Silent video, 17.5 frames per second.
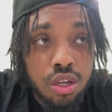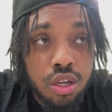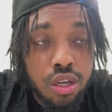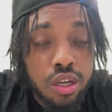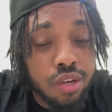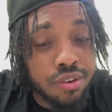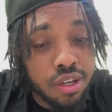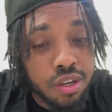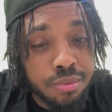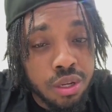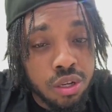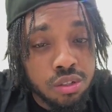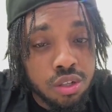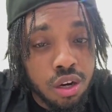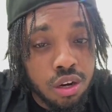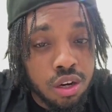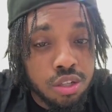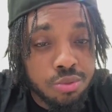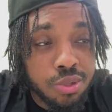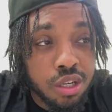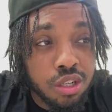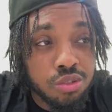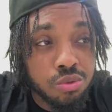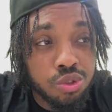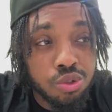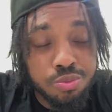either give me those cars
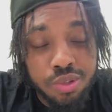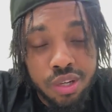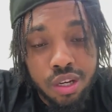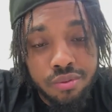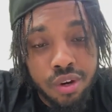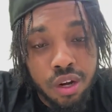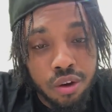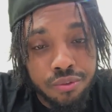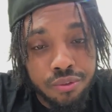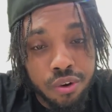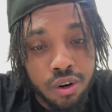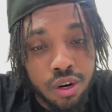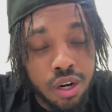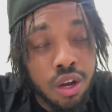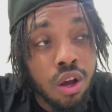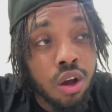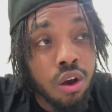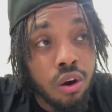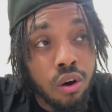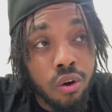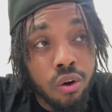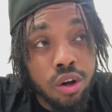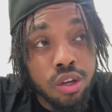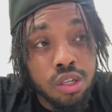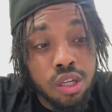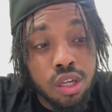because what you playing around for, or
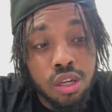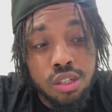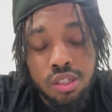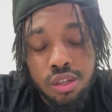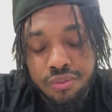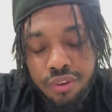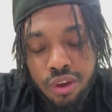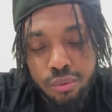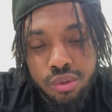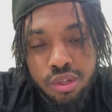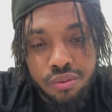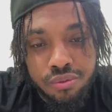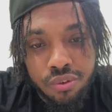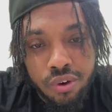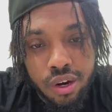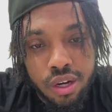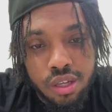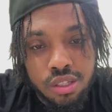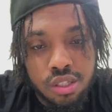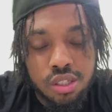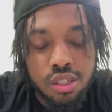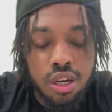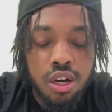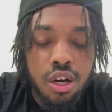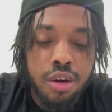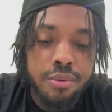you can get a, your family and friends
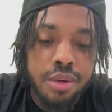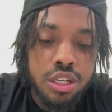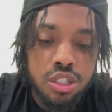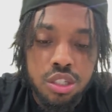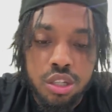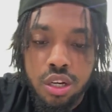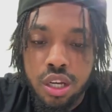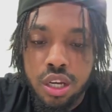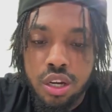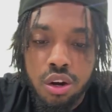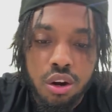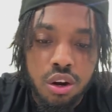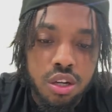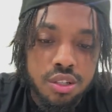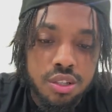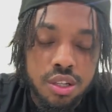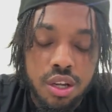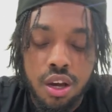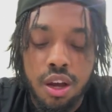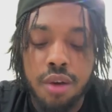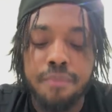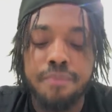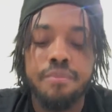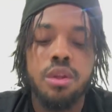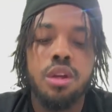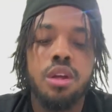to um, insure their cars
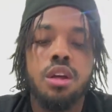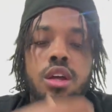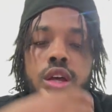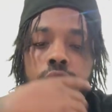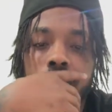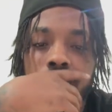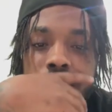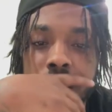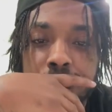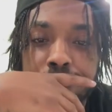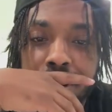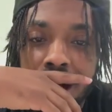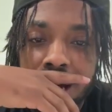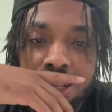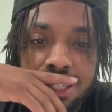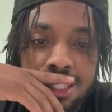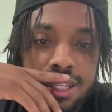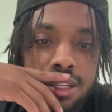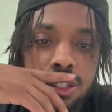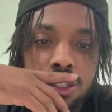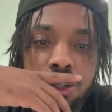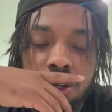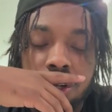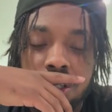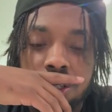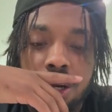um, under your policy,
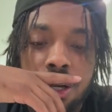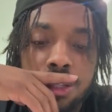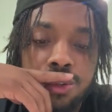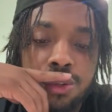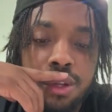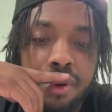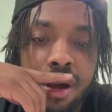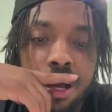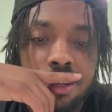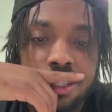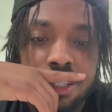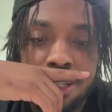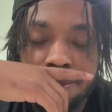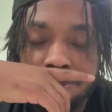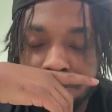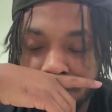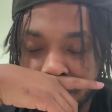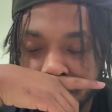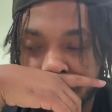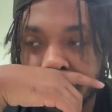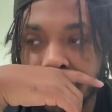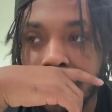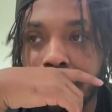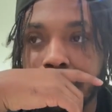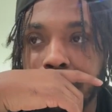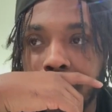so you can start a Lula policy.
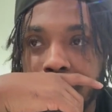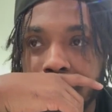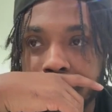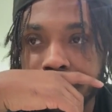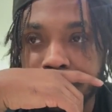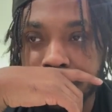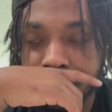But